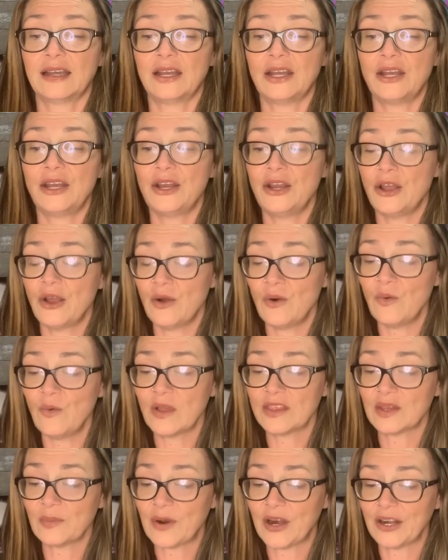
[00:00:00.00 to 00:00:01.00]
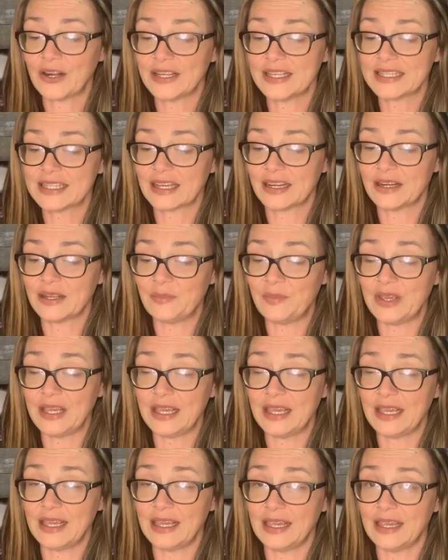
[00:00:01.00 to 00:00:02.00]
know what the party's going to
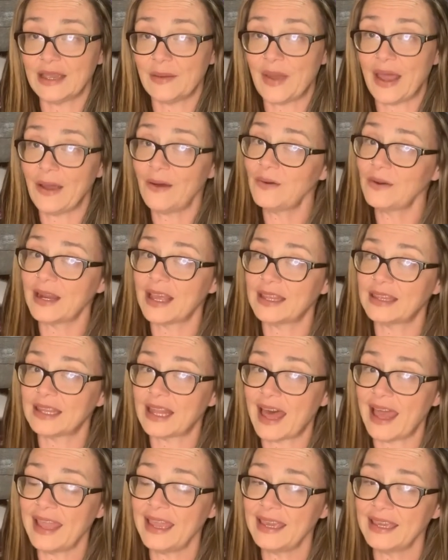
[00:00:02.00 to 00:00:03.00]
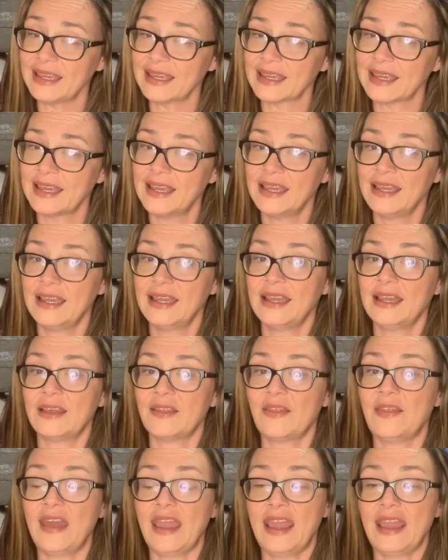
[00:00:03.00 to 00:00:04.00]
be about and like.
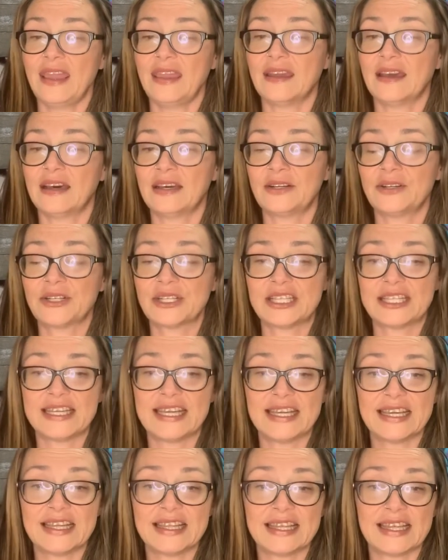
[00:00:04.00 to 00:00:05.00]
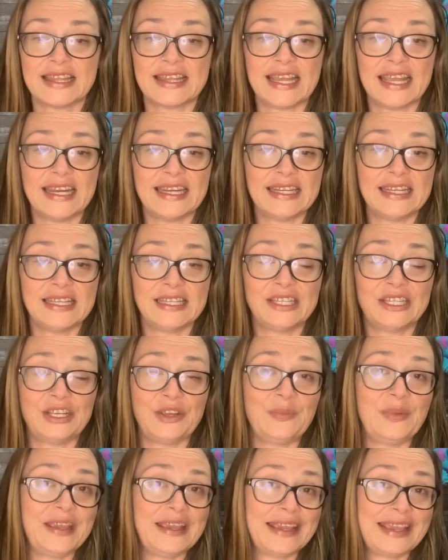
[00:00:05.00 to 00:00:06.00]
They understand that they need
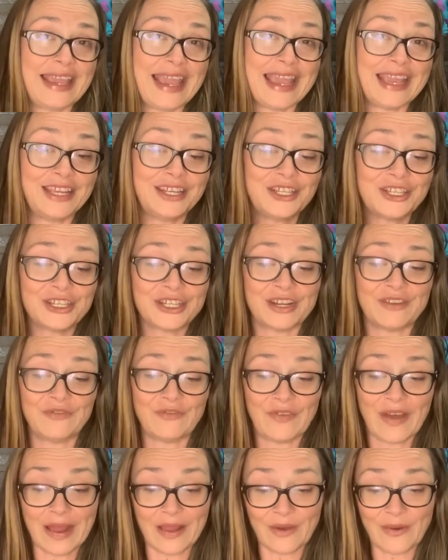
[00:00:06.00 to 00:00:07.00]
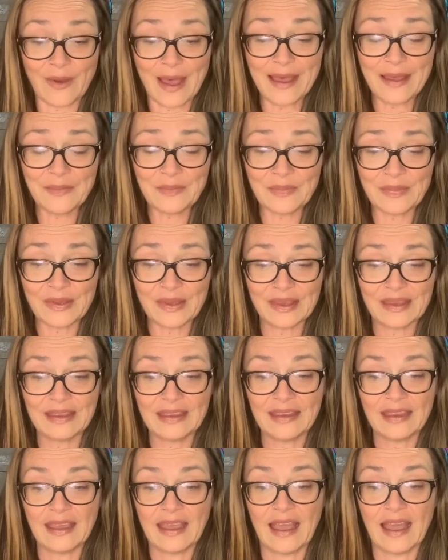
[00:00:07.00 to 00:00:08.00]
to be engaged and follow up.
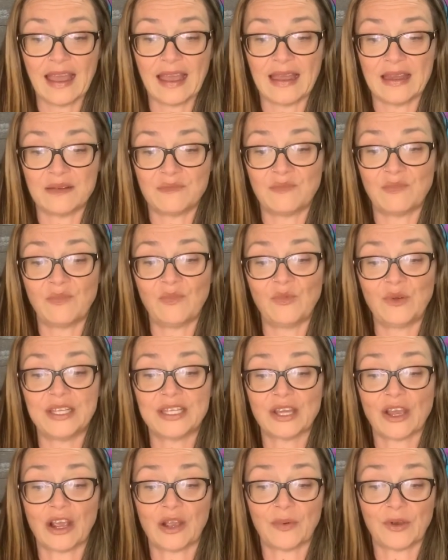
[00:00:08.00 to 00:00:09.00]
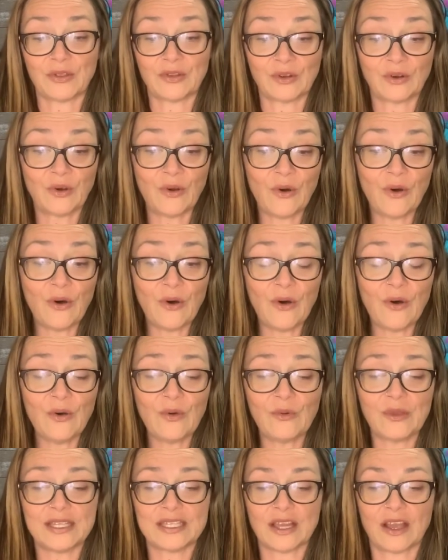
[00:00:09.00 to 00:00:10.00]
We talk about their
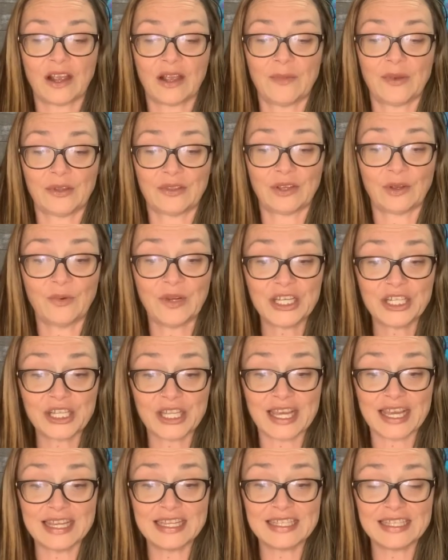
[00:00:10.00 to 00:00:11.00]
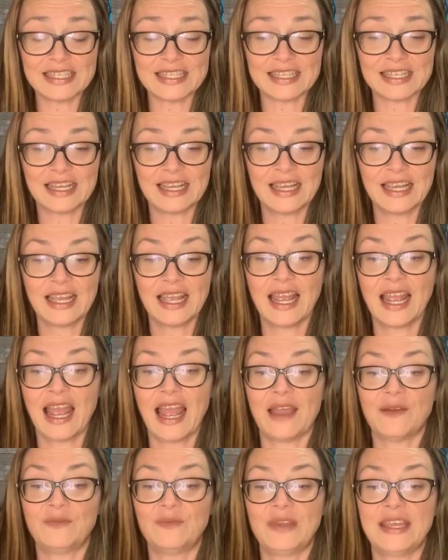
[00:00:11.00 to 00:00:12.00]
goal, we talk about their wish list,
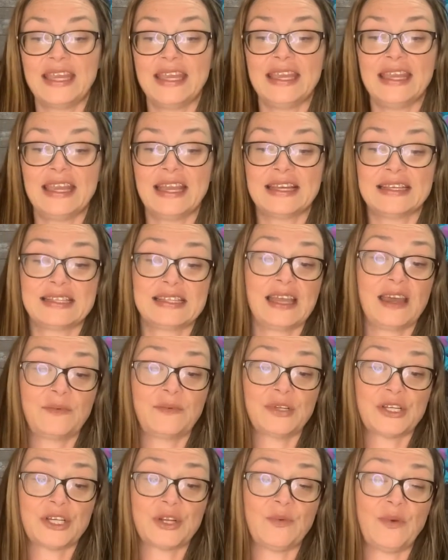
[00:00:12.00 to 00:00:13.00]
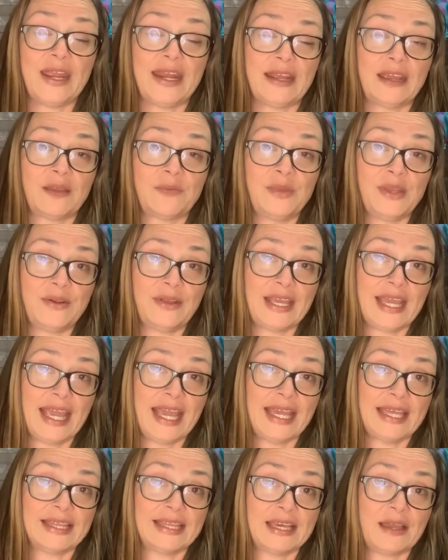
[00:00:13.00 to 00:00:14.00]
and we establish a way to
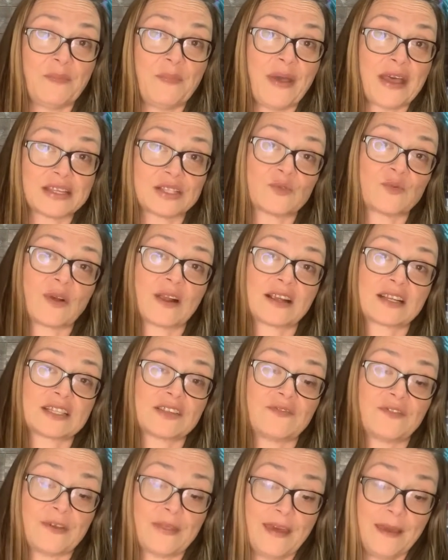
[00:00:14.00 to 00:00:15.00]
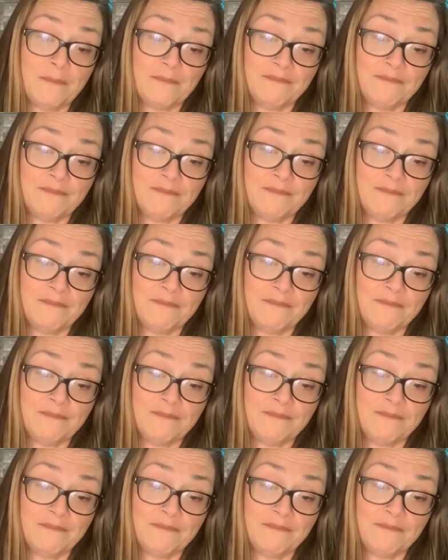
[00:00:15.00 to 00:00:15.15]
communicate that best works for them.